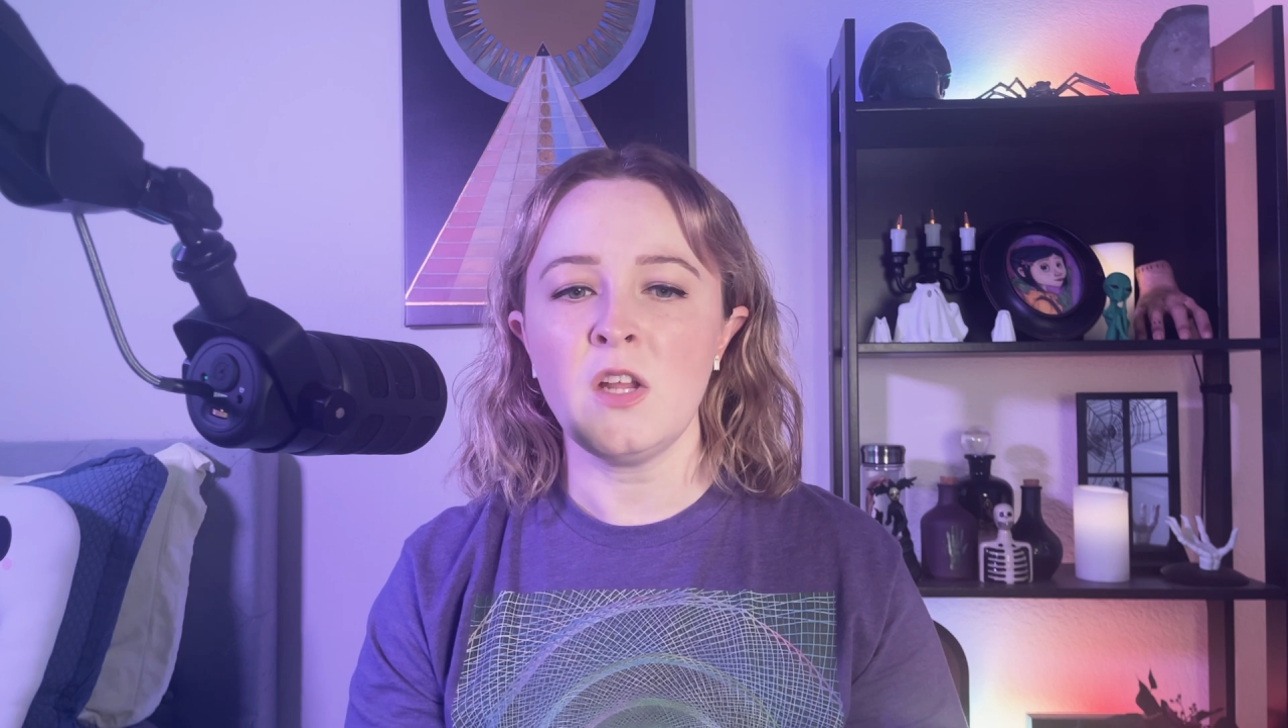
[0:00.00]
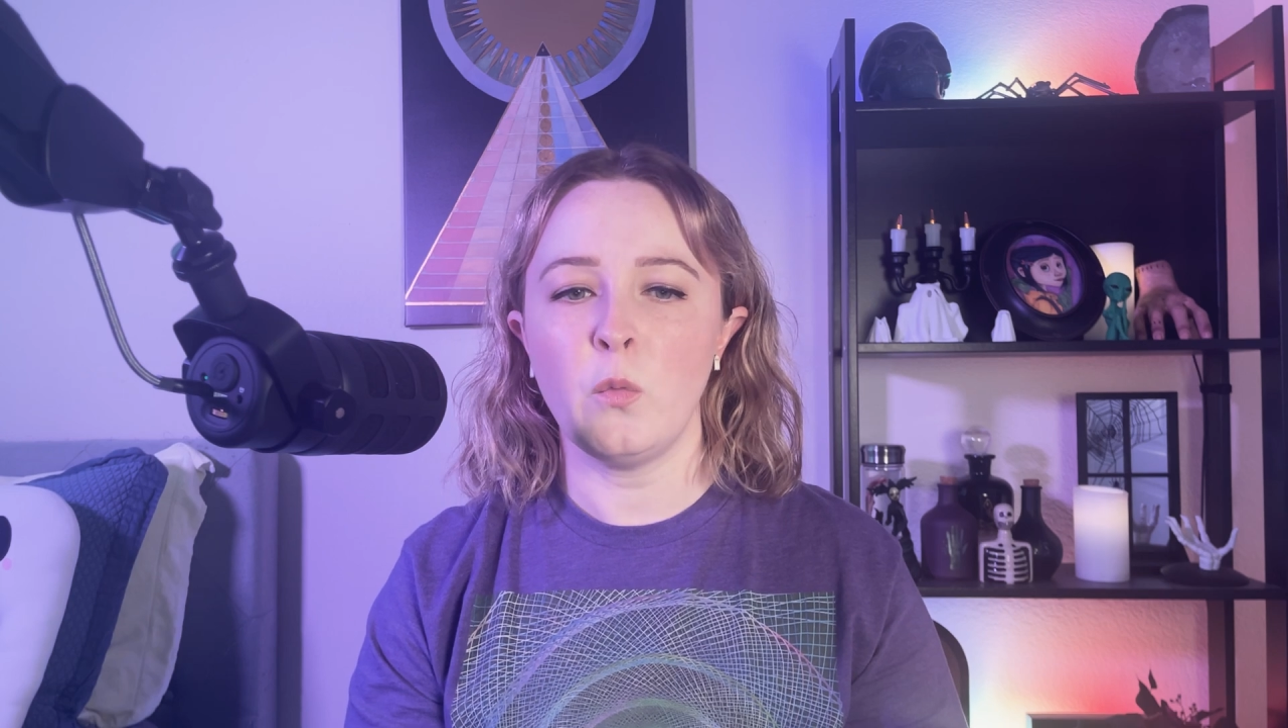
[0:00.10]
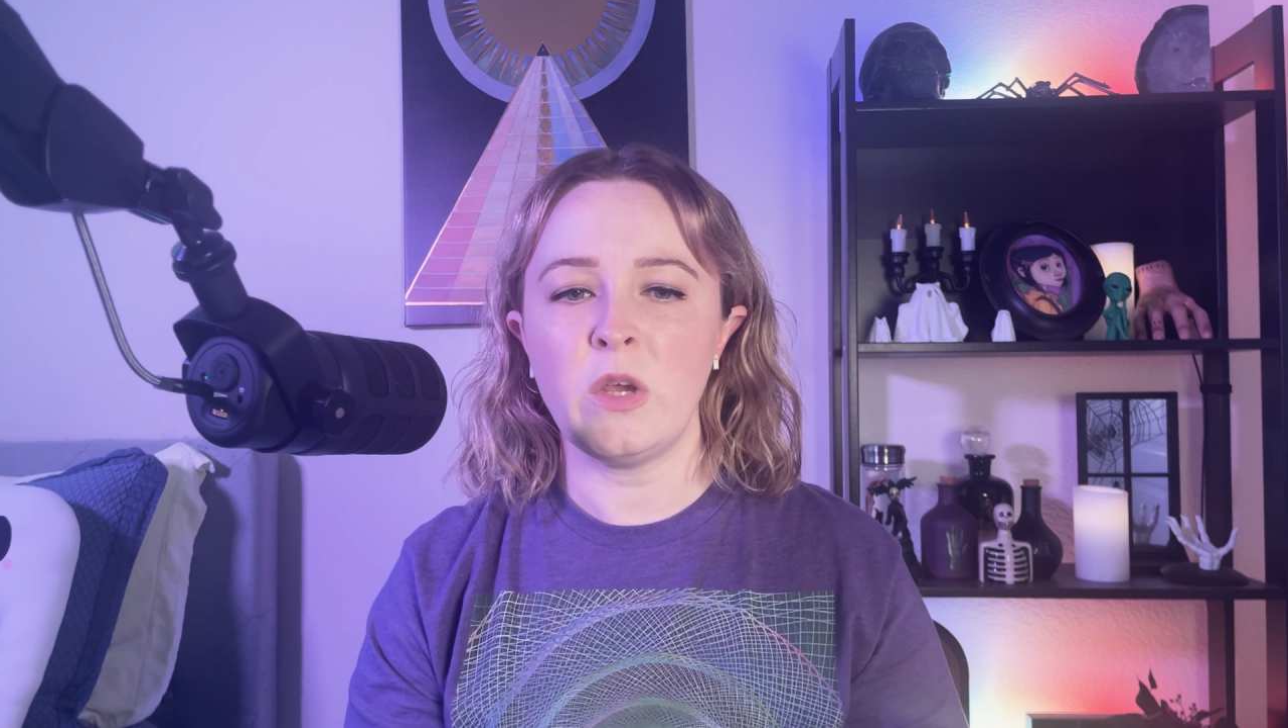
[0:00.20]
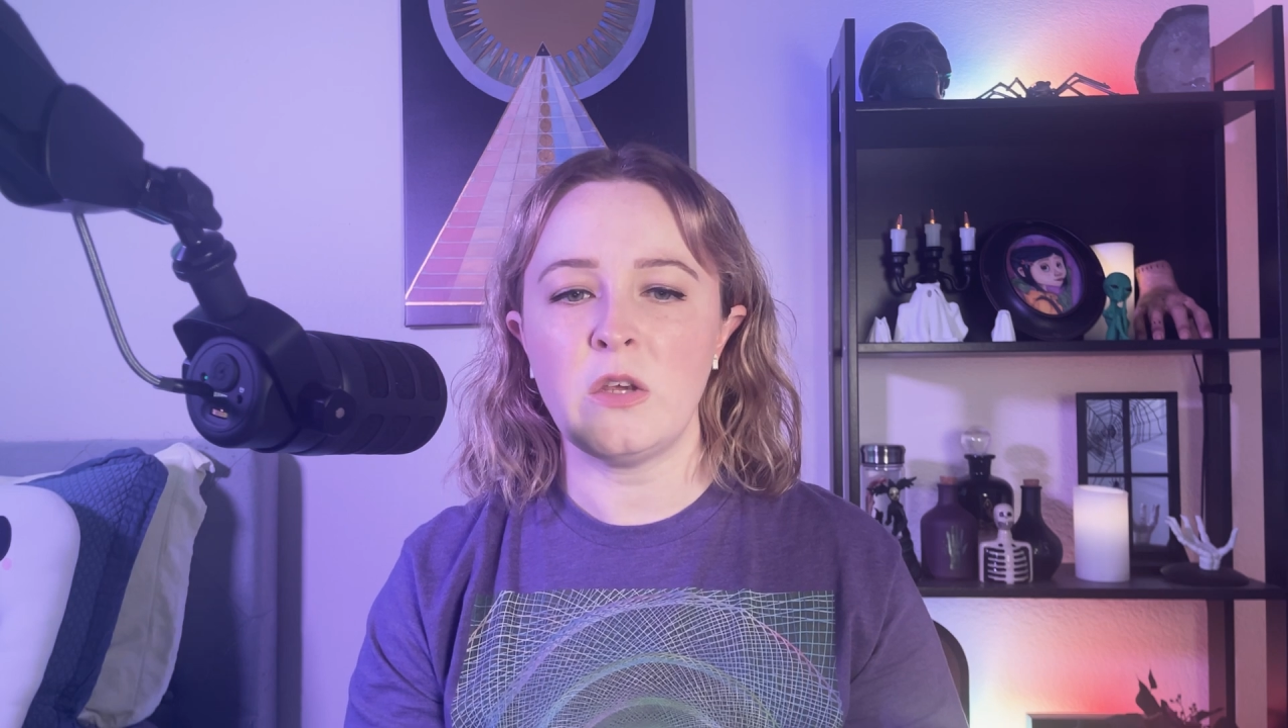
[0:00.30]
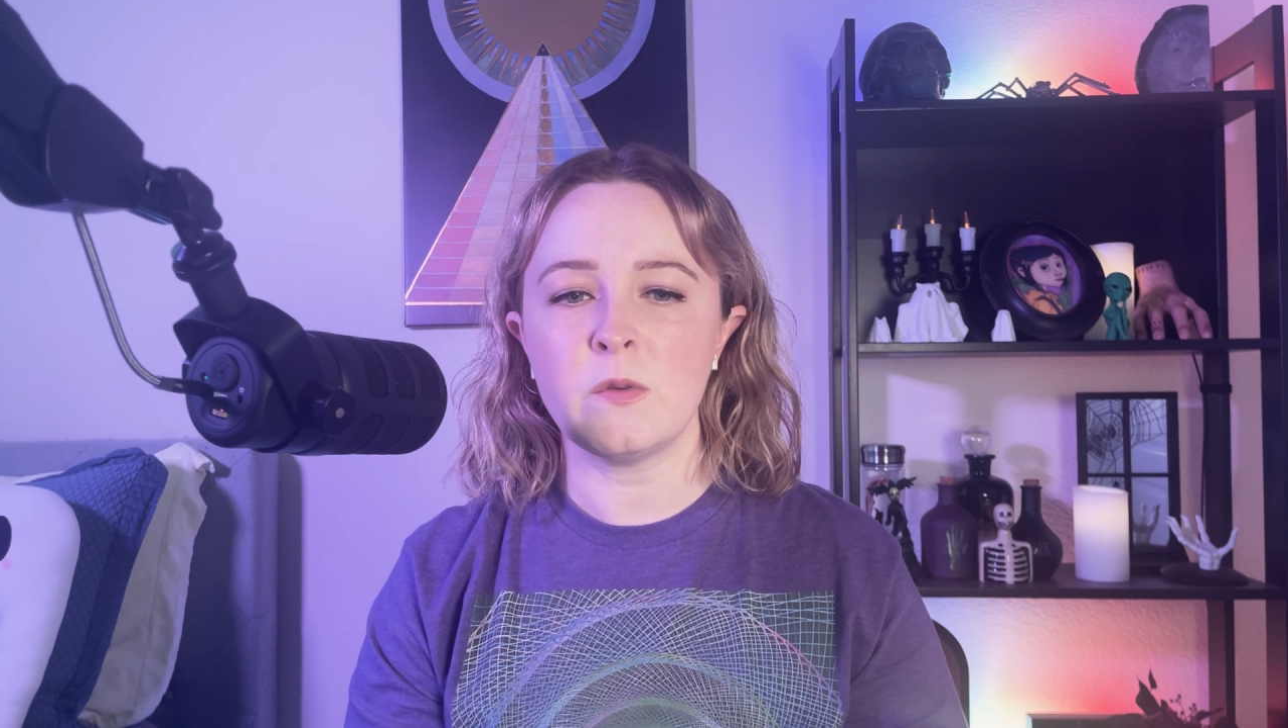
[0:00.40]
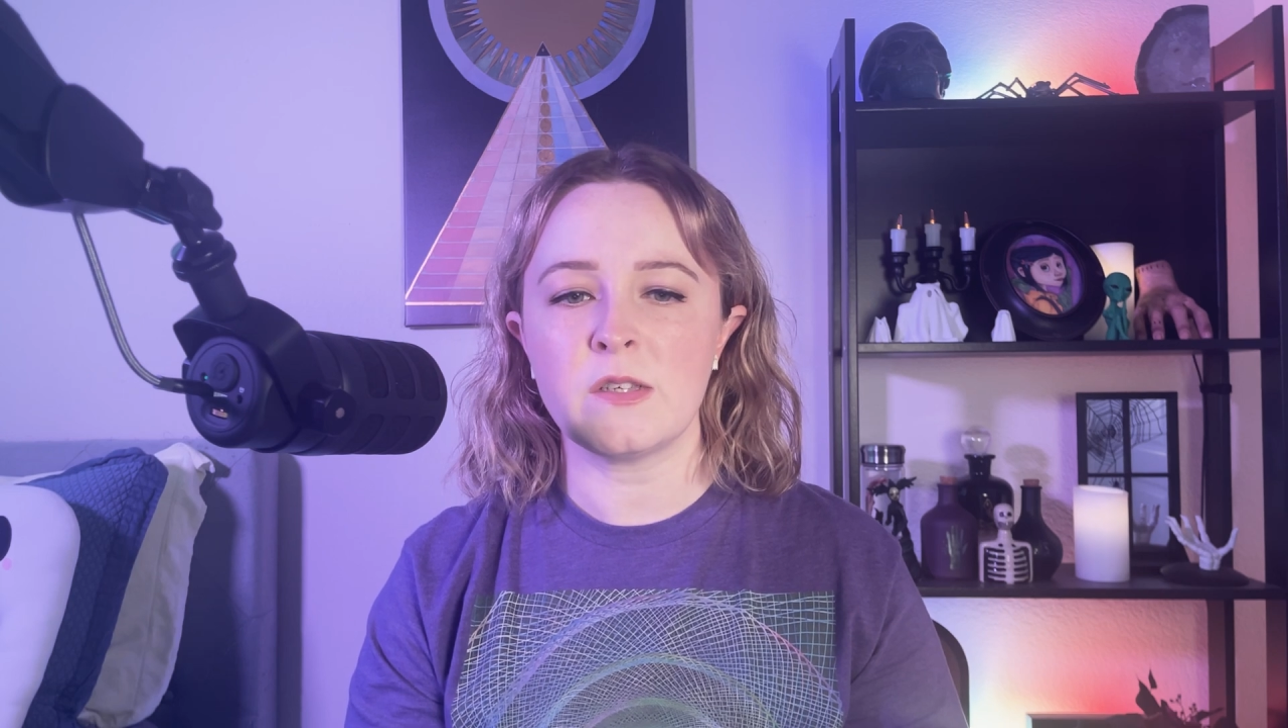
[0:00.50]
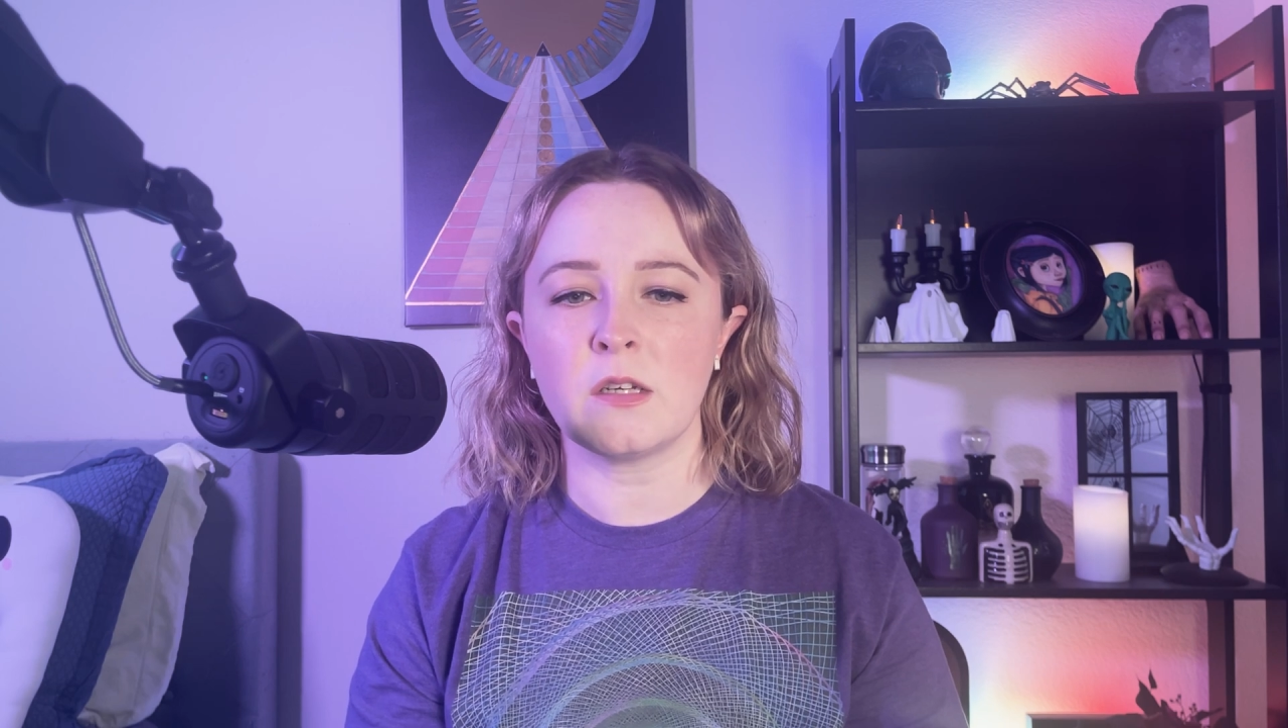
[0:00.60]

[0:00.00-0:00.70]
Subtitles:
We used